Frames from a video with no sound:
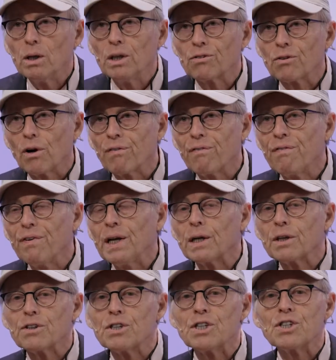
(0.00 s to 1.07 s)
It's called
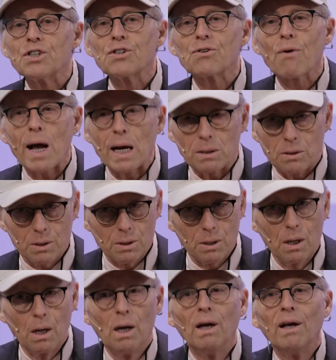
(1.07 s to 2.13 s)
fetal
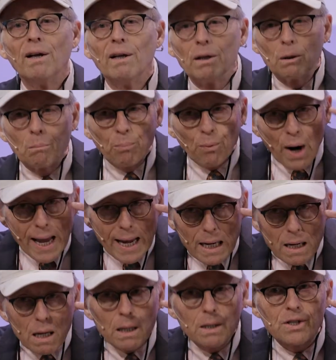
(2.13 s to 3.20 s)
distress. The
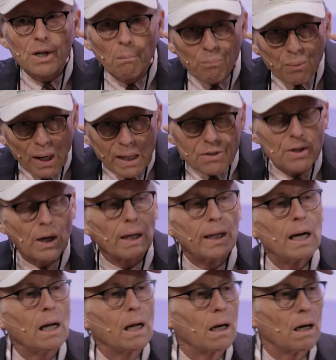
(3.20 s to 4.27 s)
brain is compressed, not
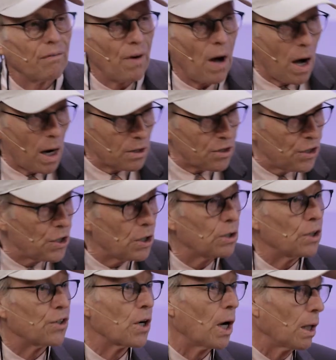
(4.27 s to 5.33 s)
getting enough oxygen.
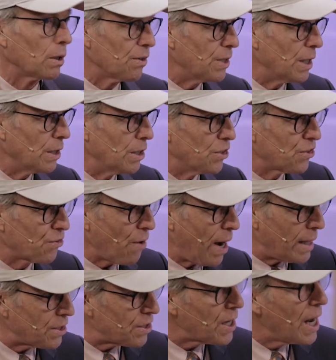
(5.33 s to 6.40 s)
The child is in
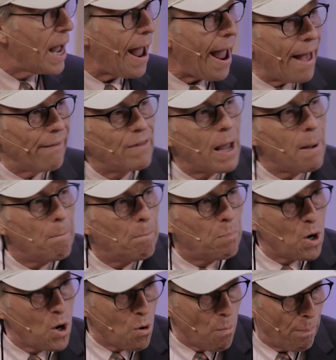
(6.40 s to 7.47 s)
distress, and they
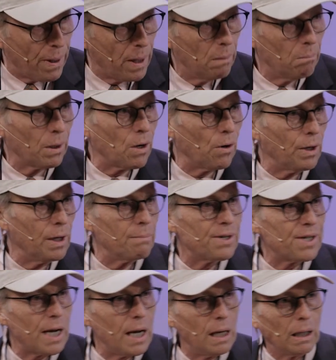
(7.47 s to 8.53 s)
poop. Meconium
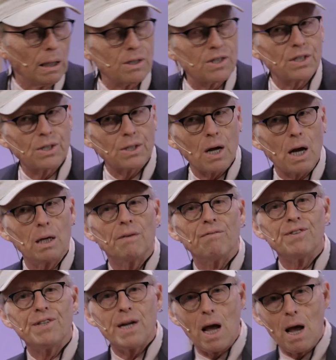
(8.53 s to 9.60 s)
staining. It's a sign of
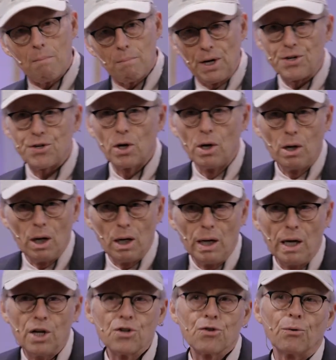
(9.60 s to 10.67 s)
damage and
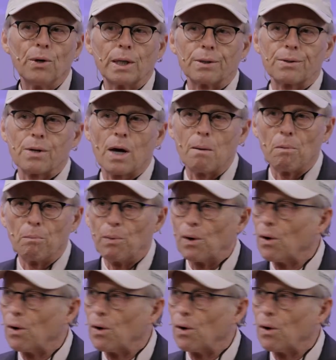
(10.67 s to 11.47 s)
injury at the time of